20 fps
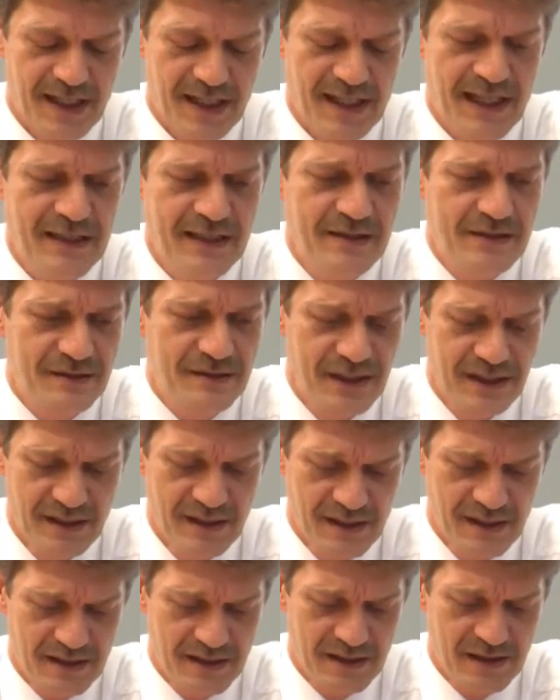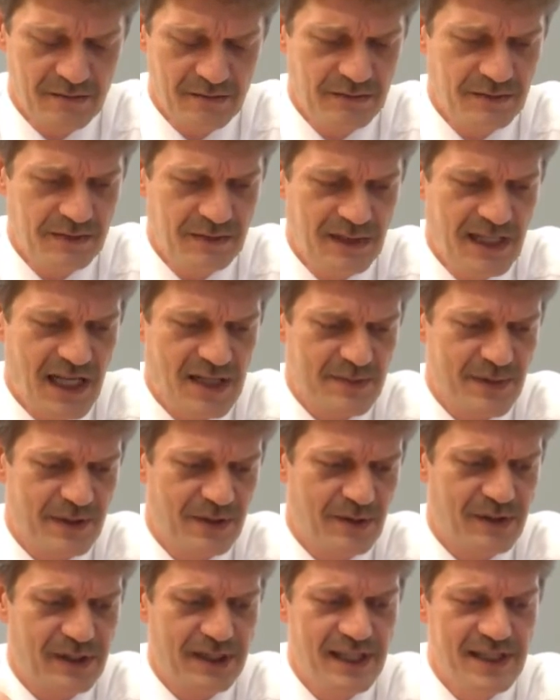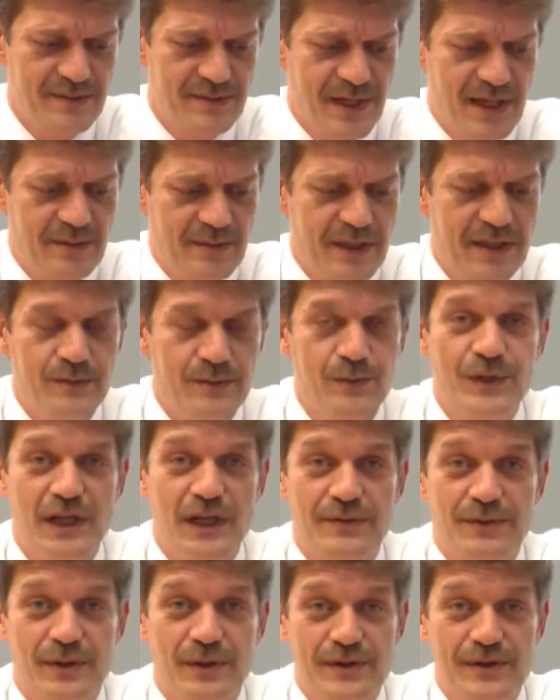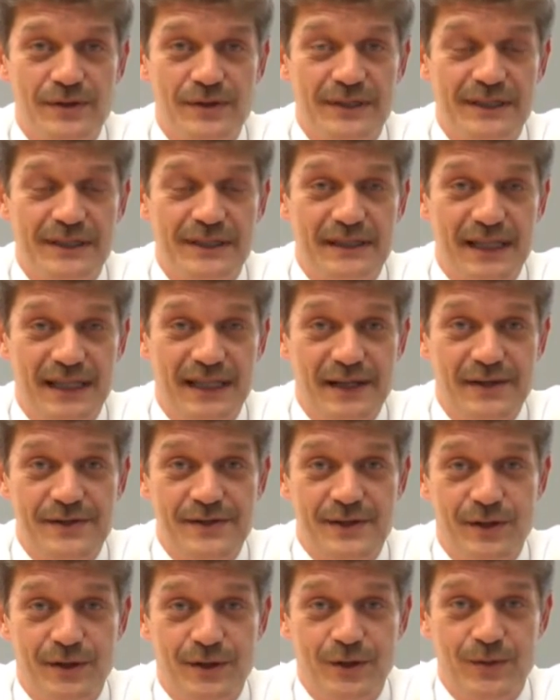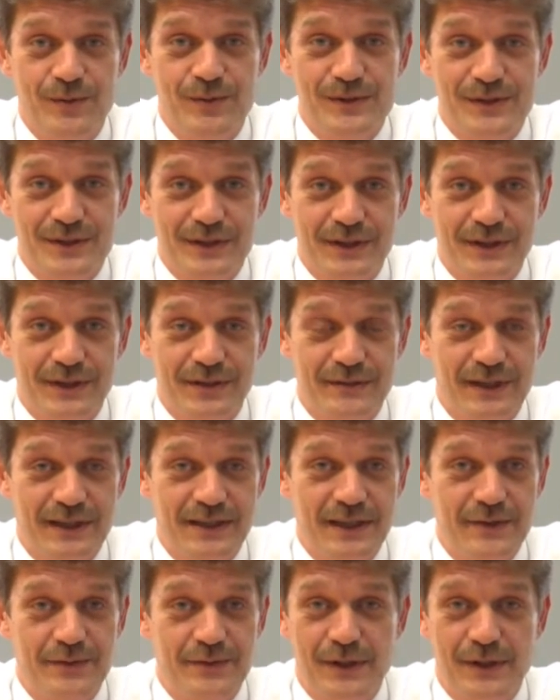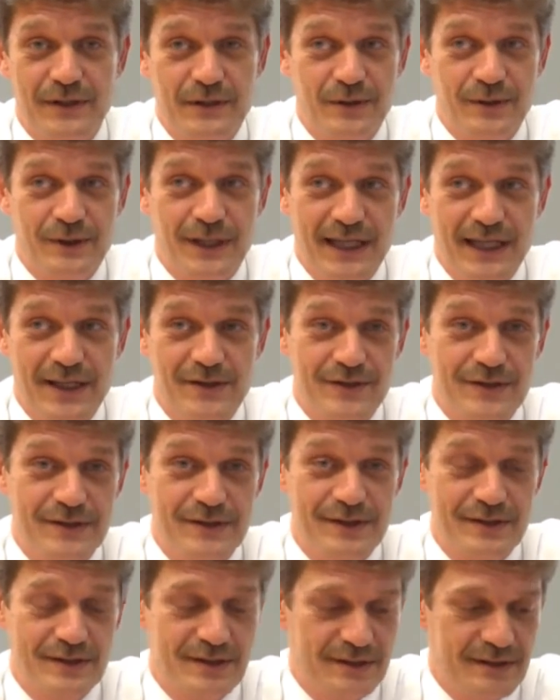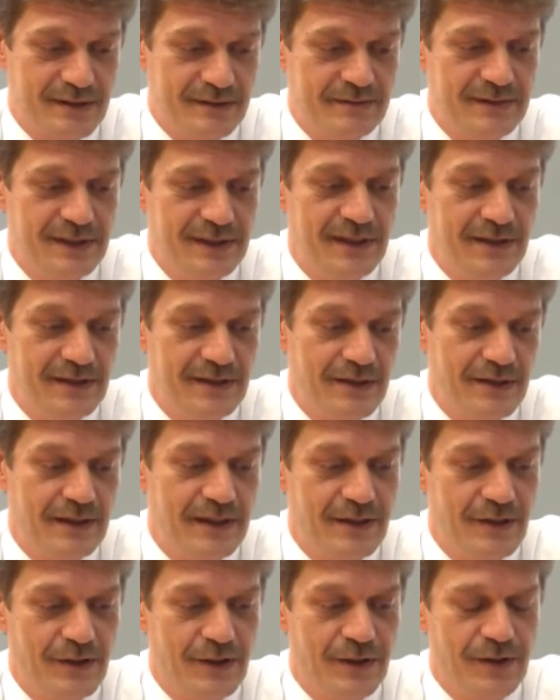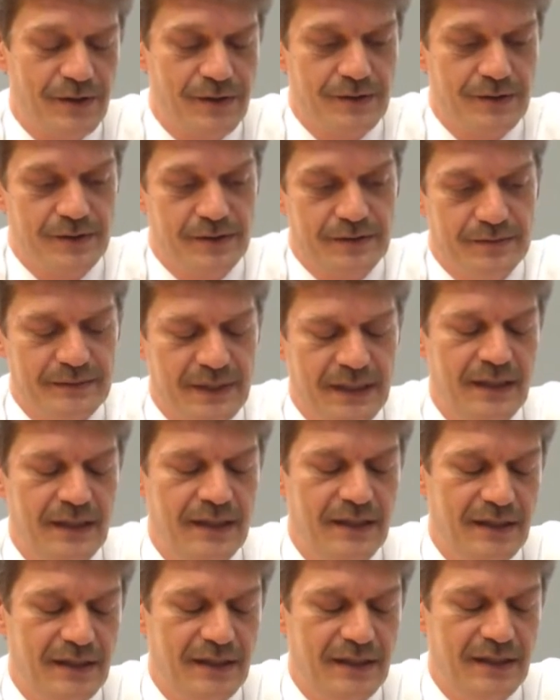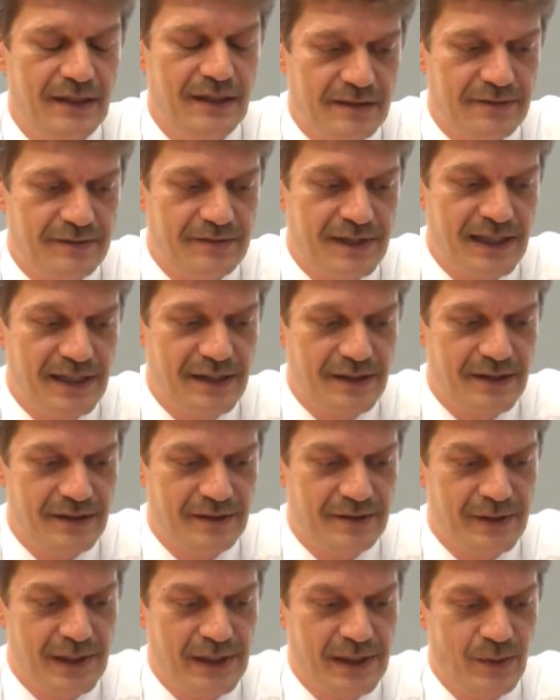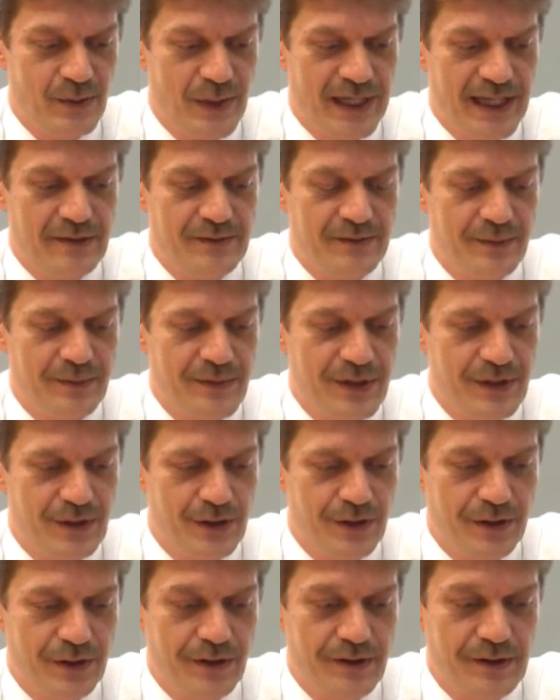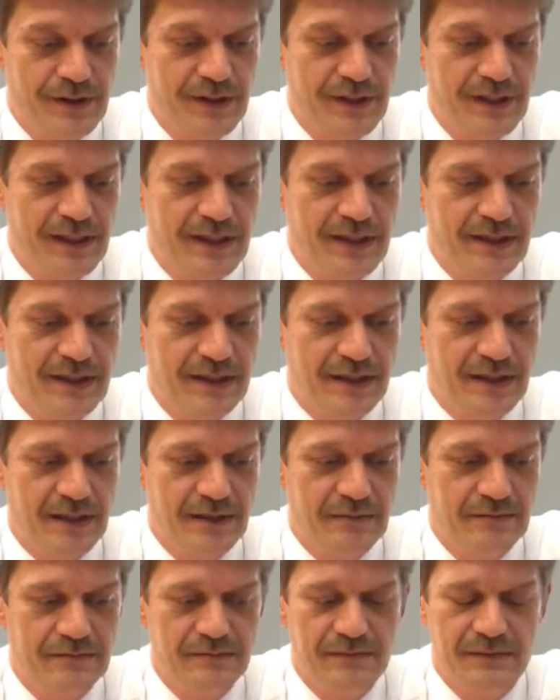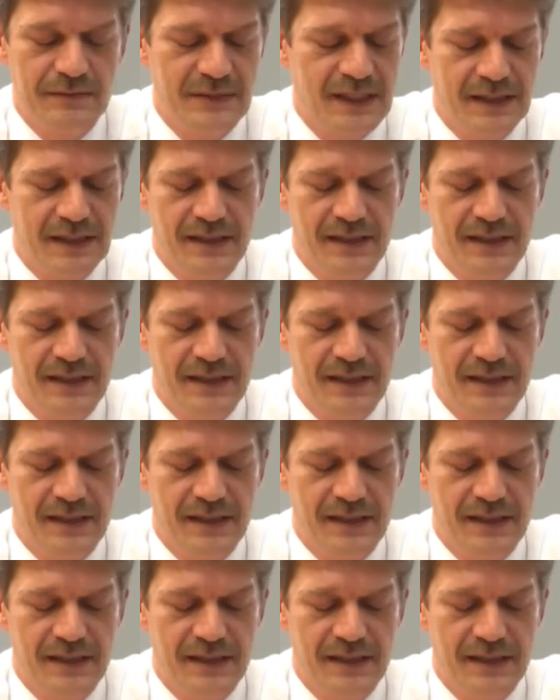And um, last but not least, maybe we have also telescopes uh, at different locations uh, near the Earth or far away from the Earth, um,